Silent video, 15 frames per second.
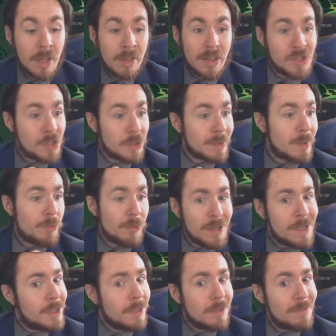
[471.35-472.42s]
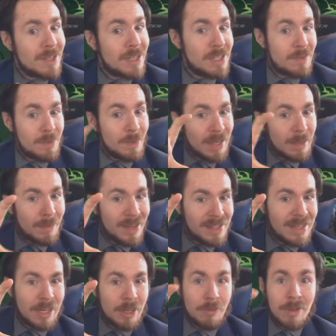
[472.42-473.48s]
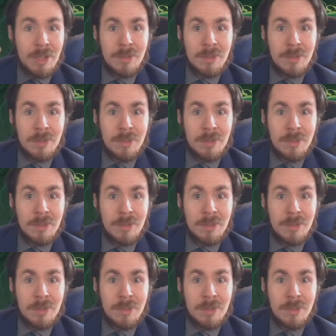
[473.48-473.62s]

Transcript: It's still going to be pretty good, because if you make a big stack of